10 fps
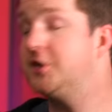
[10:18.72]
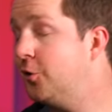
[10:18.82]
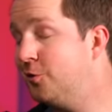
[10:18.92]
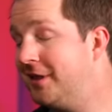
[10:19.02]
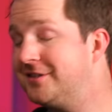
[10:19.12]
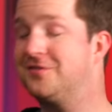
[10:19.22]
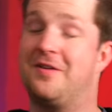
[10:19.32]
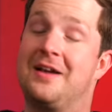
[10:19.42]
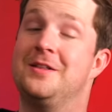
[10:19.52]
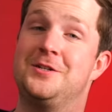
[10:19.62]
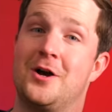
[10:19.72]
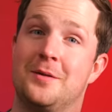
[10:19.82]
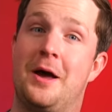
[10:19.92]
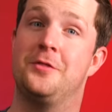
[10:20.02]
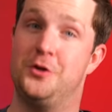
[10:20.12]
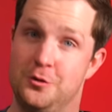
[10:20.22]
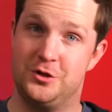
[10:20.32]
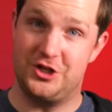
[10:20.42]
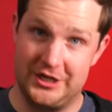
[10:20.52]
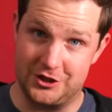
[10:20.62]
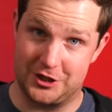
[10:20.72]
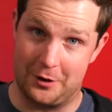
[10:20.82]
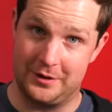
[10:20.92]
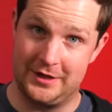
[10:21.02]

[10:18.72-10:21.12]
So let's finally talk about the new machine, shall